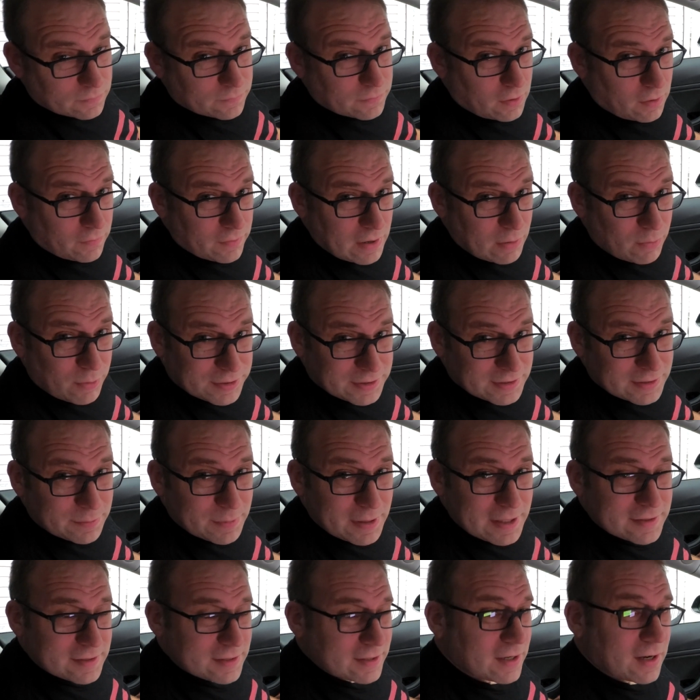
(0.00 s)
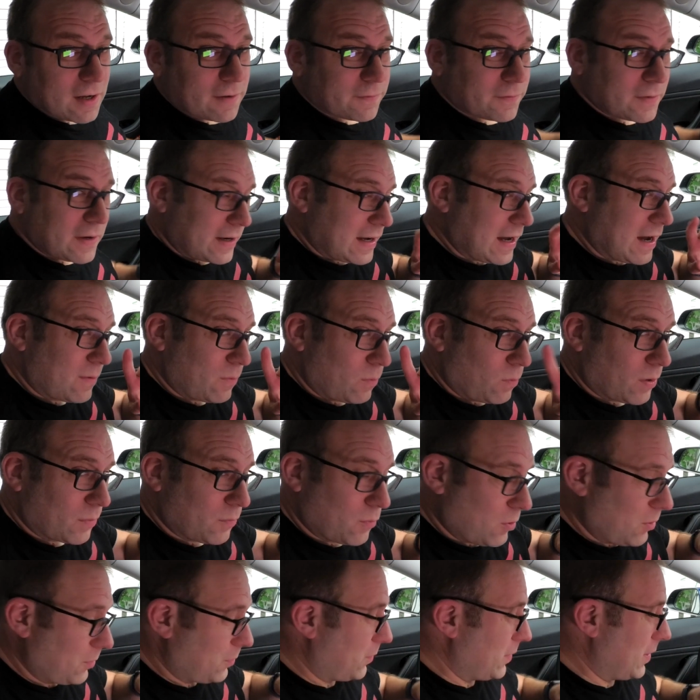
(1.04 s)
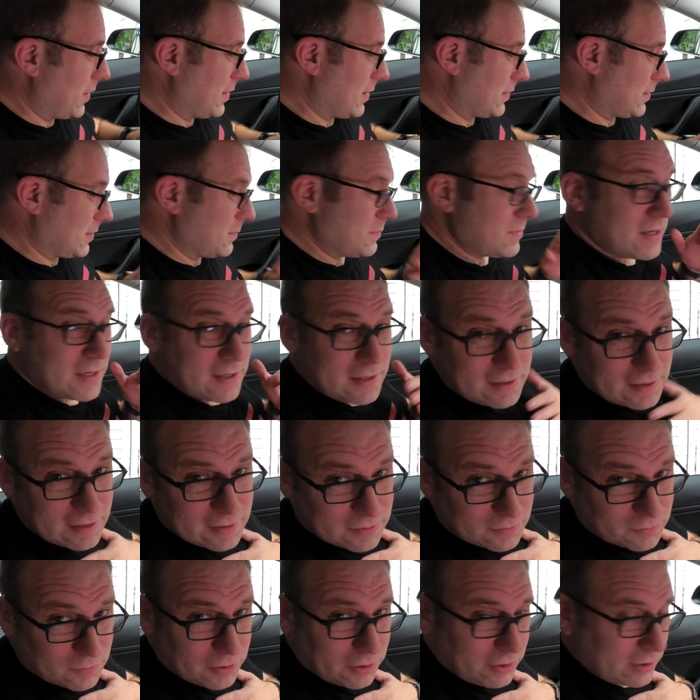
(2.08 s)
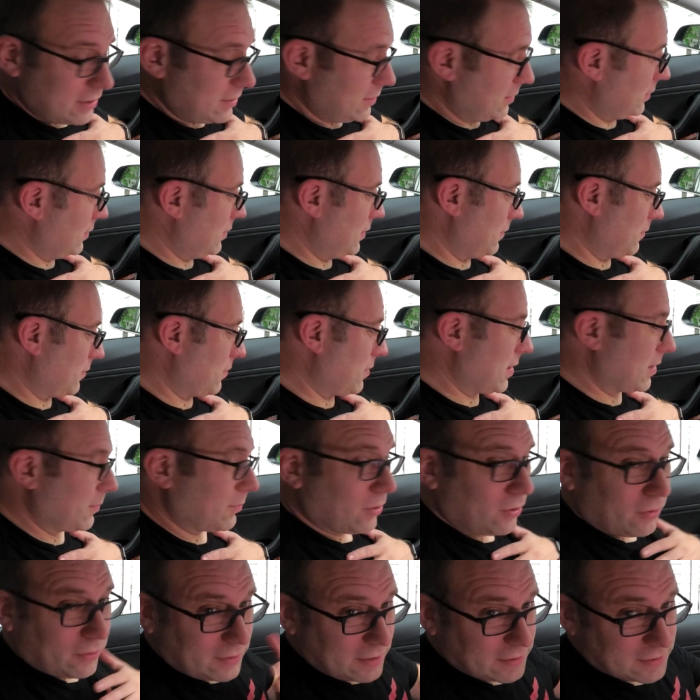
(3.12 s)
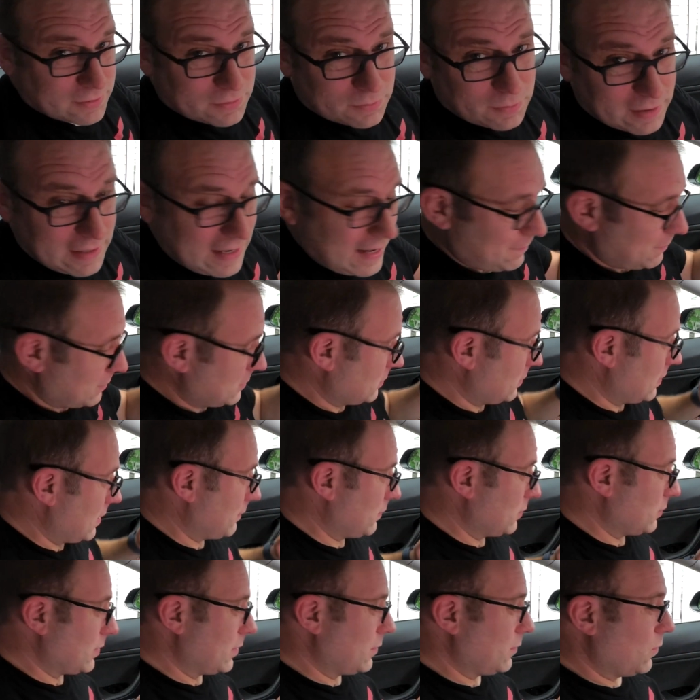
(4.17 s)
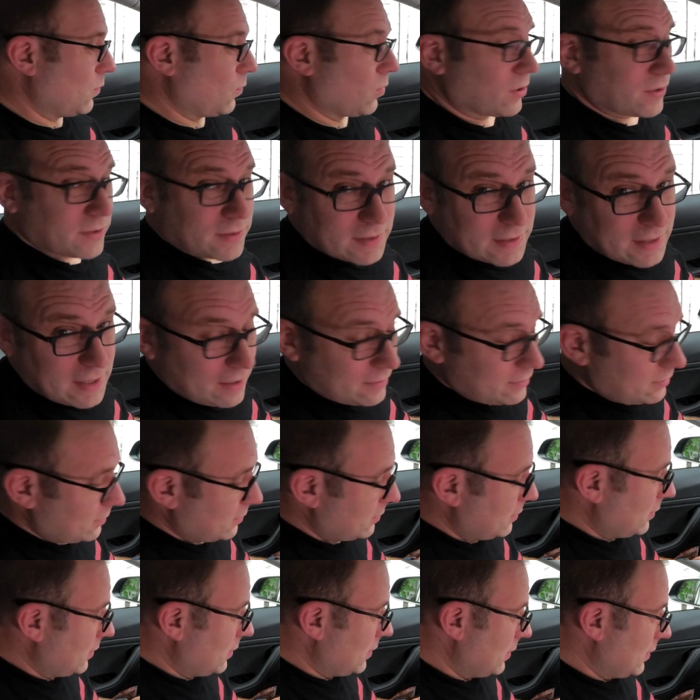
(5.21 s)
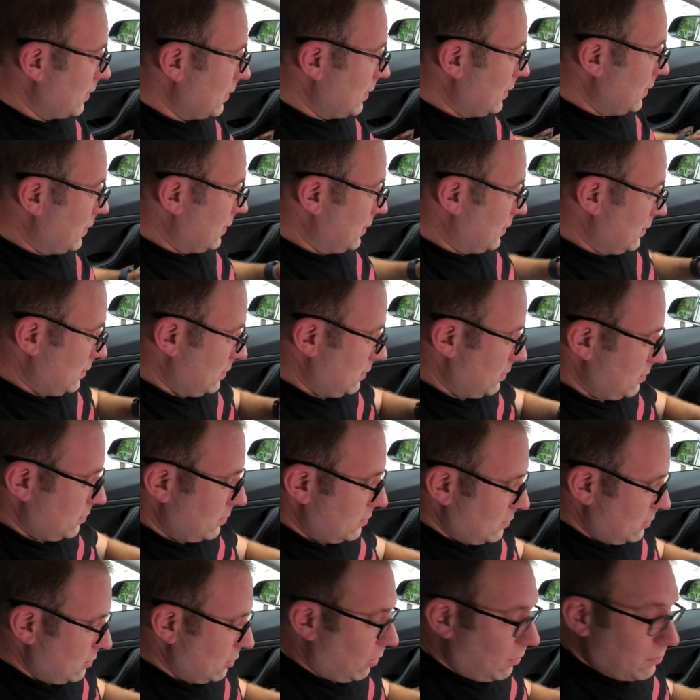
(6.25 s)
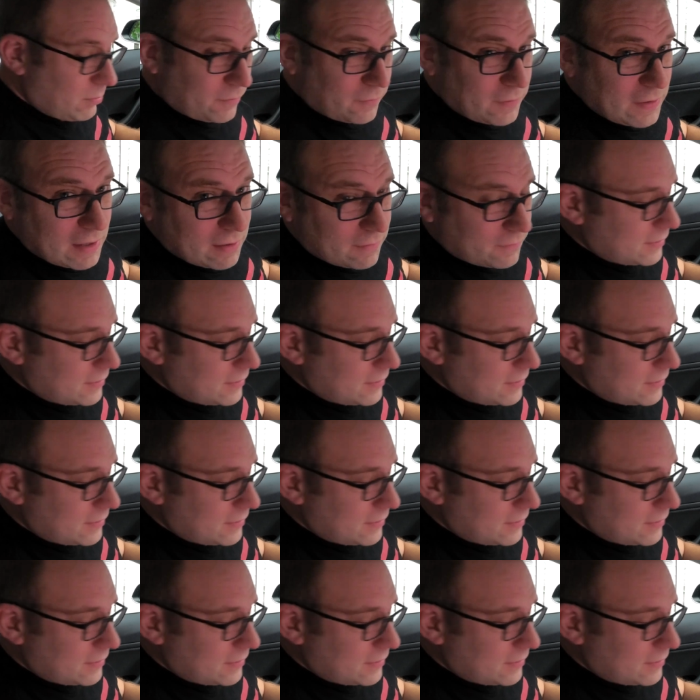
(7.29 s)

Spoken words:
if all that wasn't amazing enough, I got one more thing that to me is really incredible, and this is what happens when everyone works together. You know, I'm a fan of